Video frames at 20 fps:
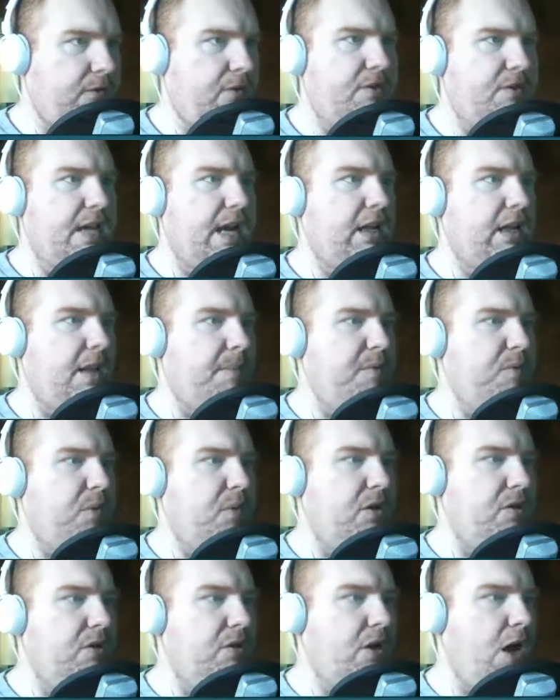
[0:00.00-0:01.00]
Cyclops
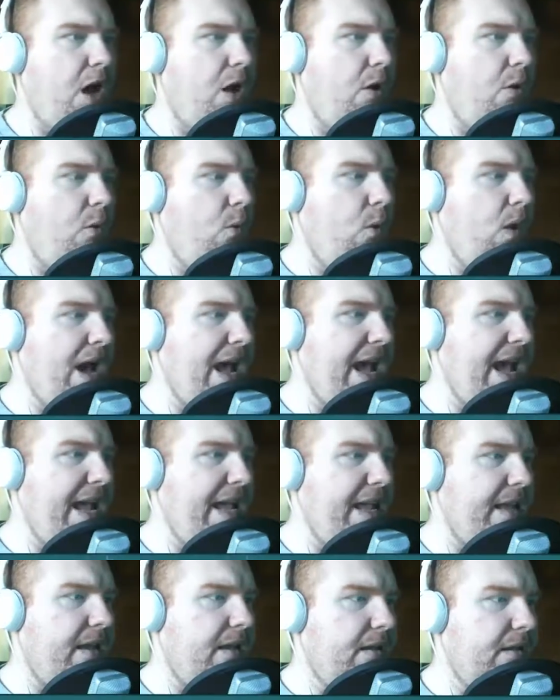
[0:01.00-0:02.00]
parts. Go
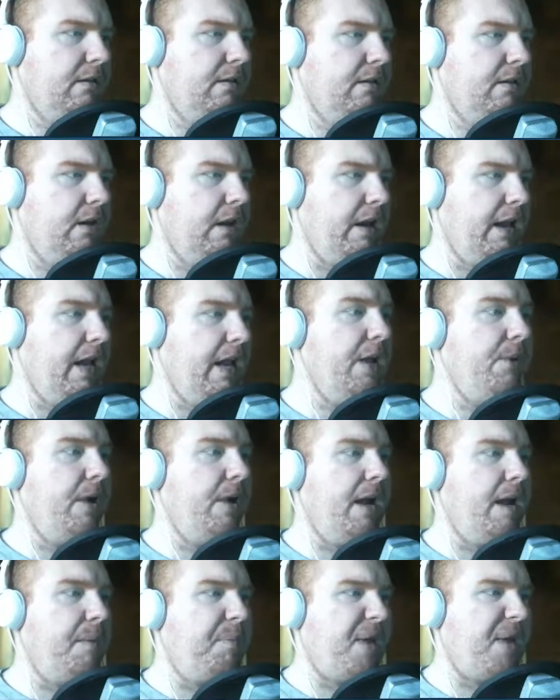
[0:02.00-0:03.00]
away! Okay, anyway,
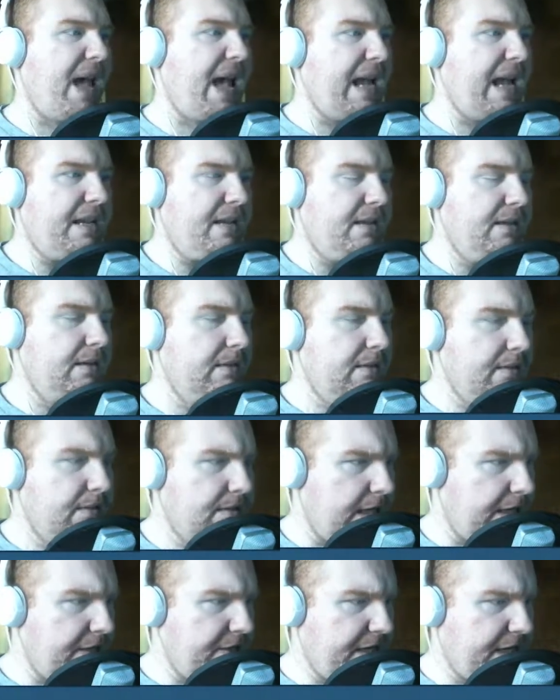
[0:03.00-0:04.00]
I'm back.
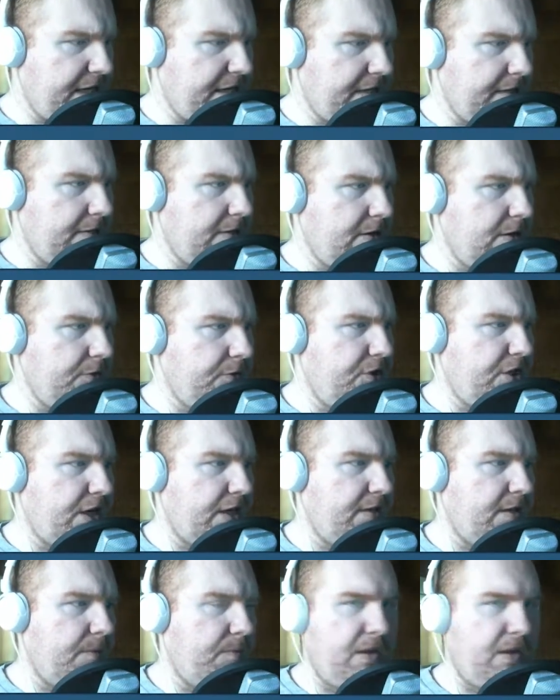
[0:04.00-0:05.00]
I just had to go check
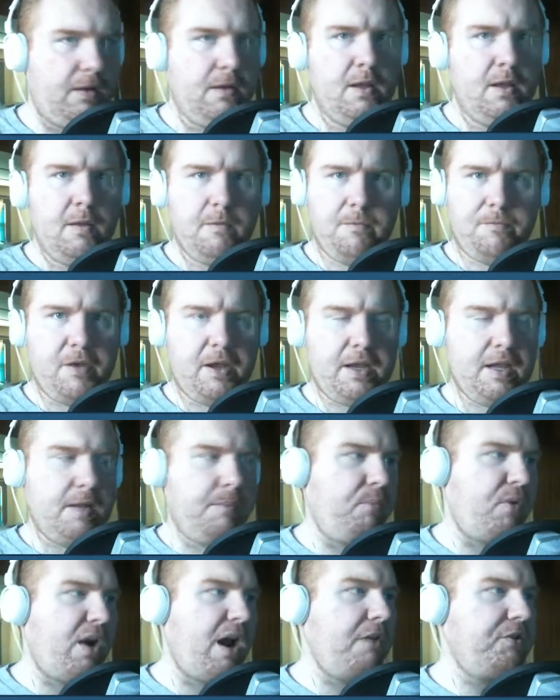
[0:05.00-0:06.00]
something. Fucking
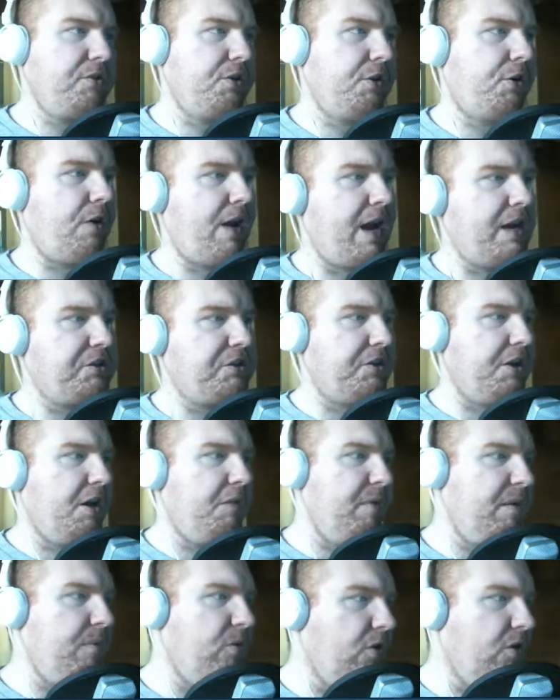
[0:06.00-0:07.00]
browser crashed on
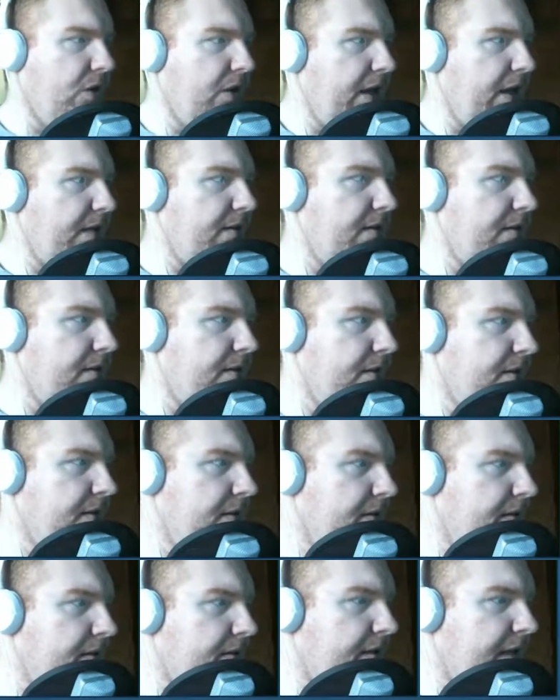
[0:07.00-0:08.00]
me, more or less.
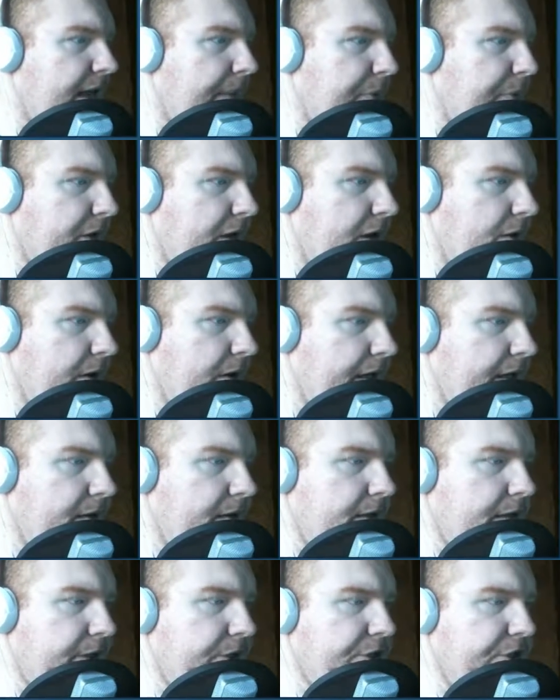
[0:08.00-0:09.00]
Stopped loading
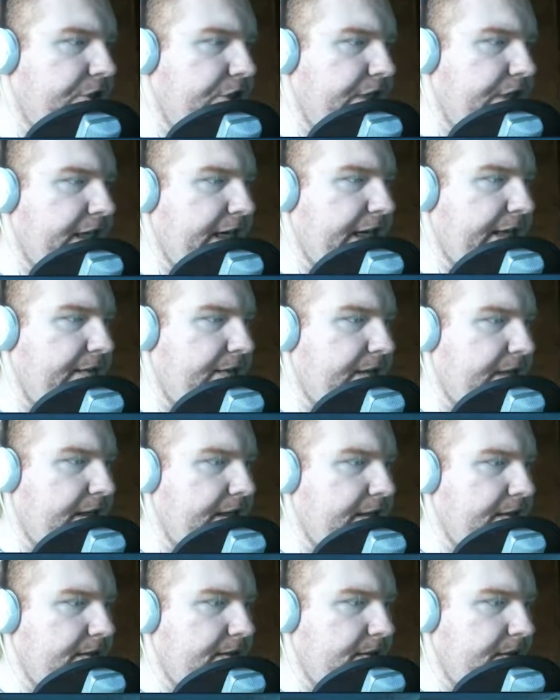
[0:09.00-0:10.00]
and shit and
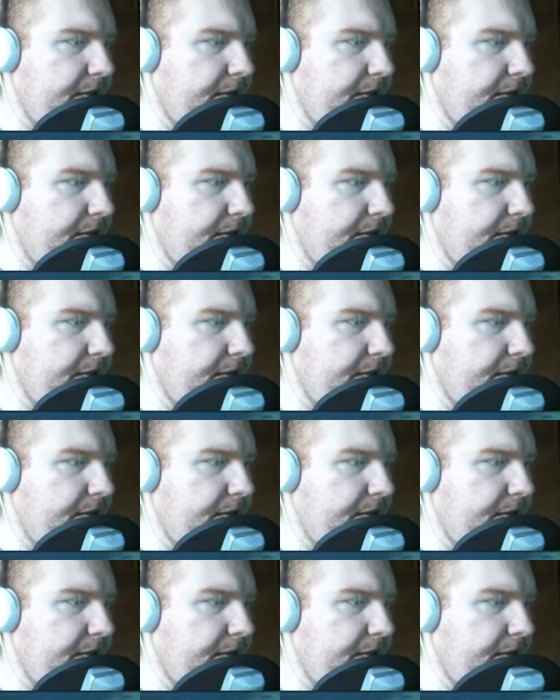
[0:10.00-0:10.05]
things.